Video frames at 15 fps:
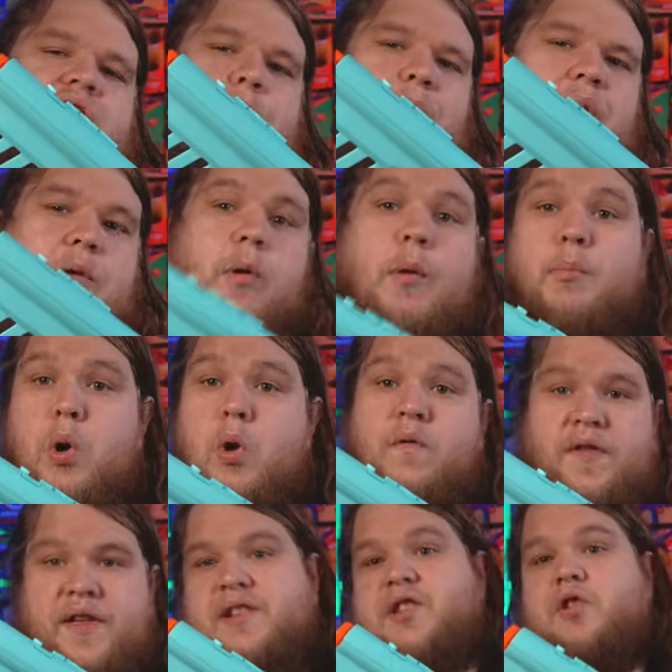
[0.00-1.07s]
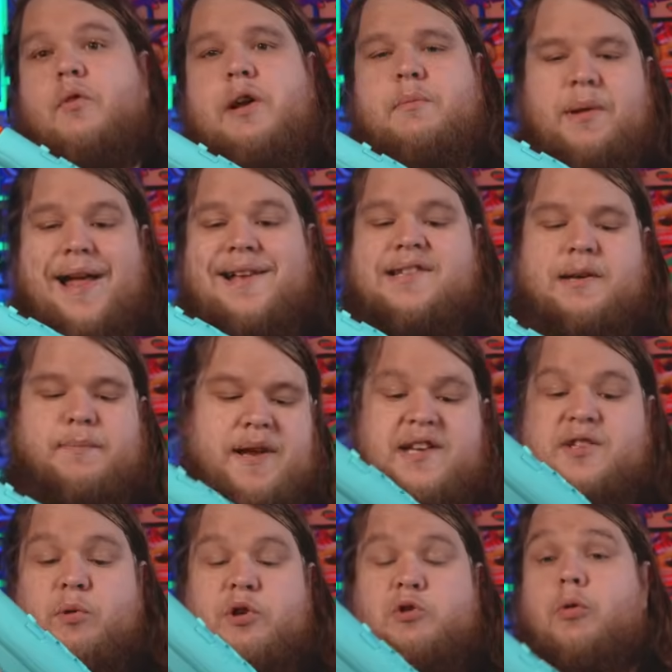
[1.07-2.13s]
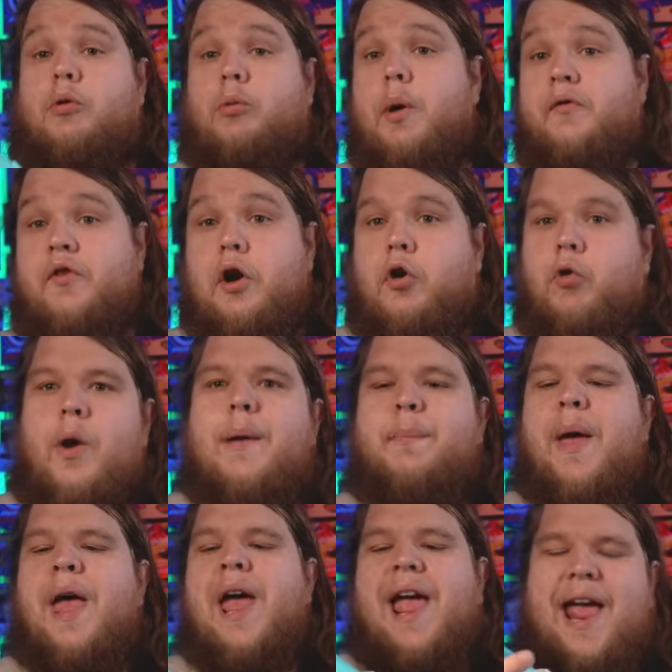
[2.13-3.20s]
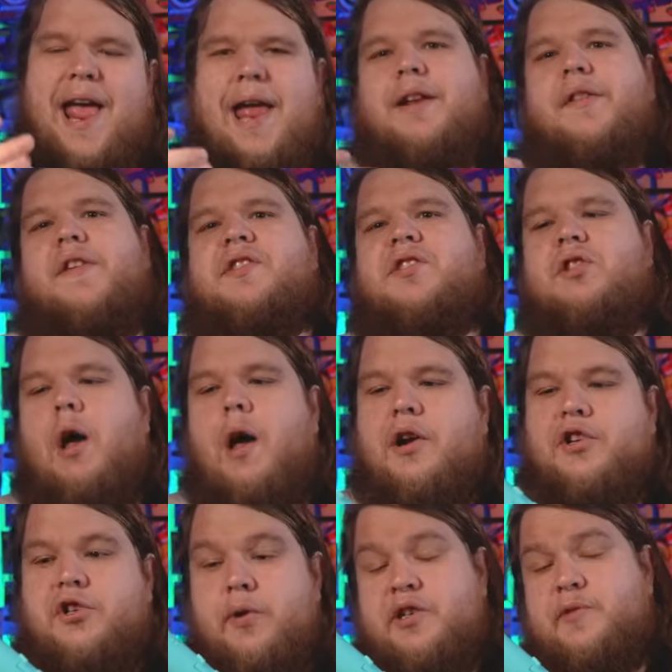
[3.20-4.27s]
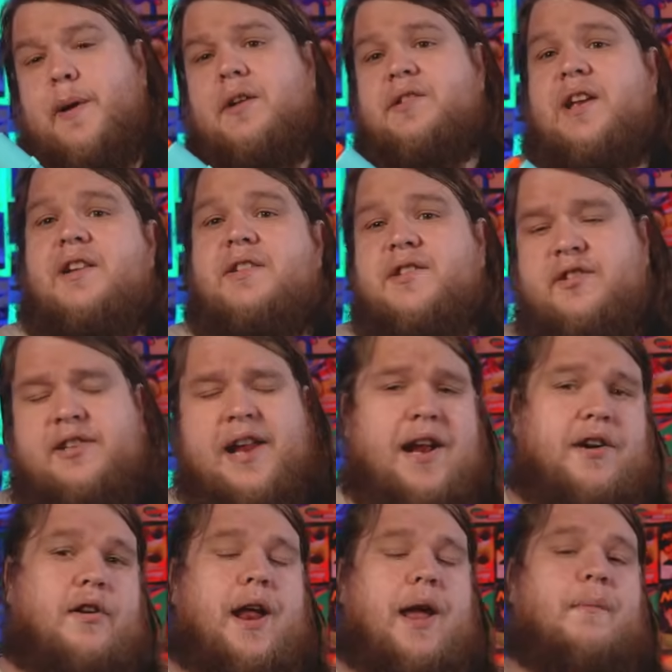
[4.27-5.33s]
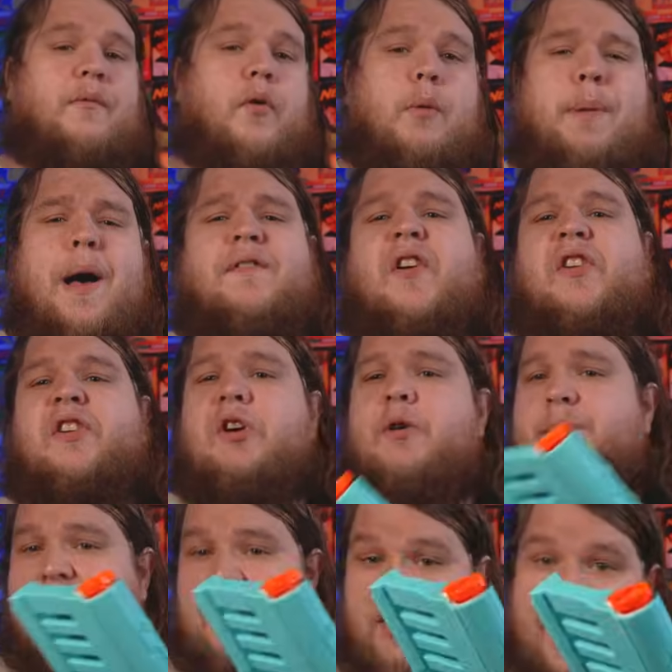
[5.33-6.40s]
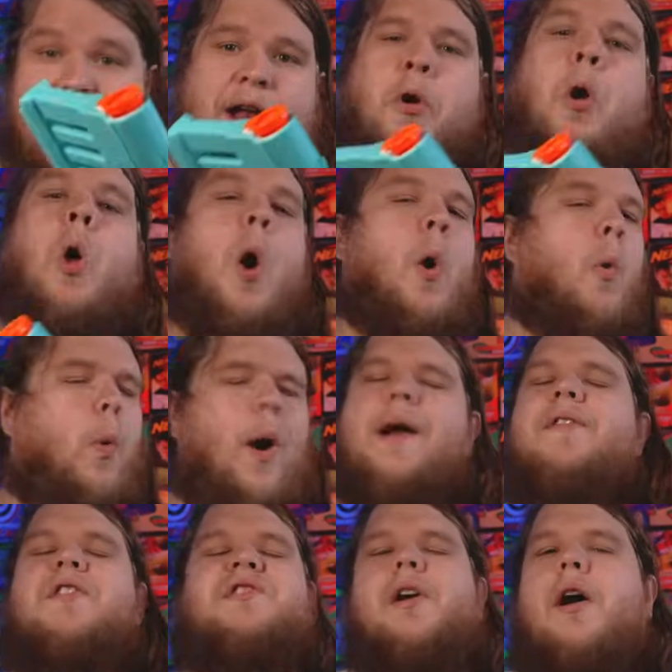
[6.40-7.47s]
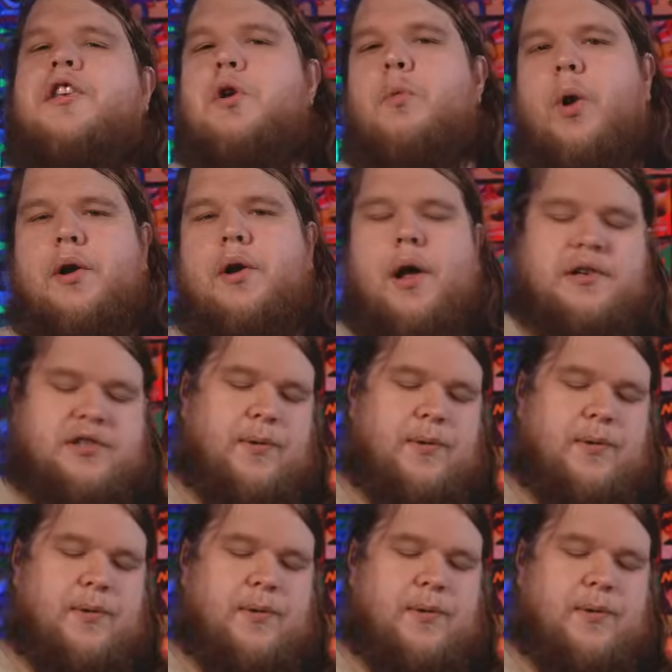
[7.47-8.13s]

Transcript: just simply remove this green plastic piece, which will remove your grip and the stock to expose a standard M4 buffer tube that you can add whatever stock you want